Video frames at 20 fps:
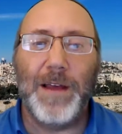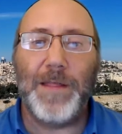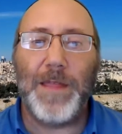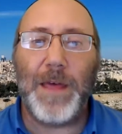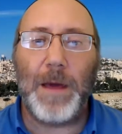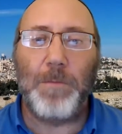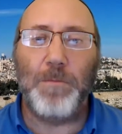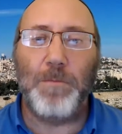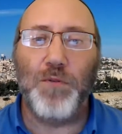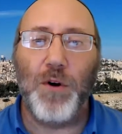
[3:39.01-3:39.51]

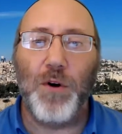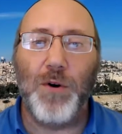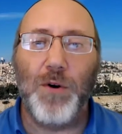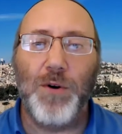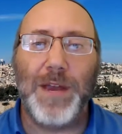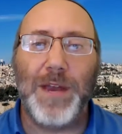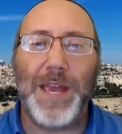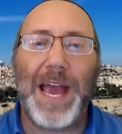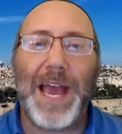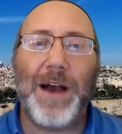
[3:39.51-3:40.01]
that broke
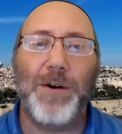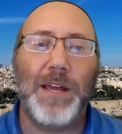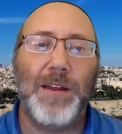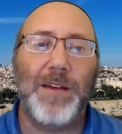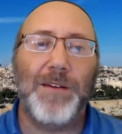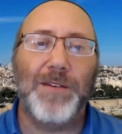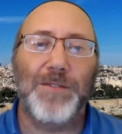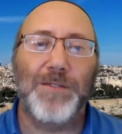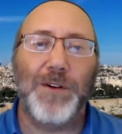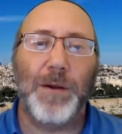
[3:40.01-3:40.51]
out in
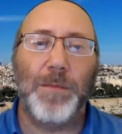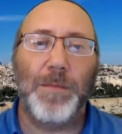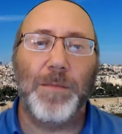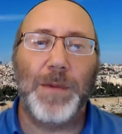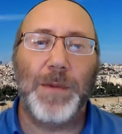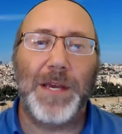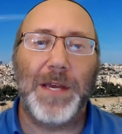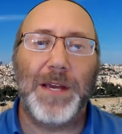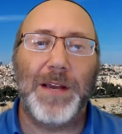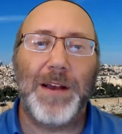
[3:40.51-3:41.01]
Israel
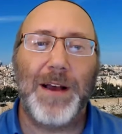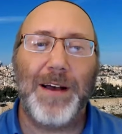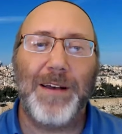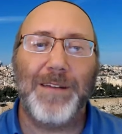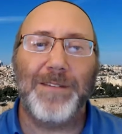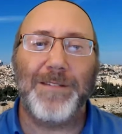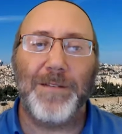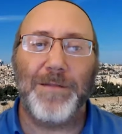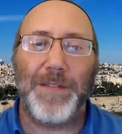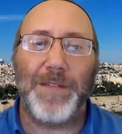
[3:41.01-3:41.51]
because of
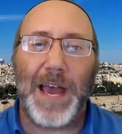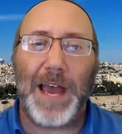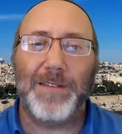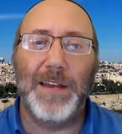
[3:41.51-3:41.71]
that.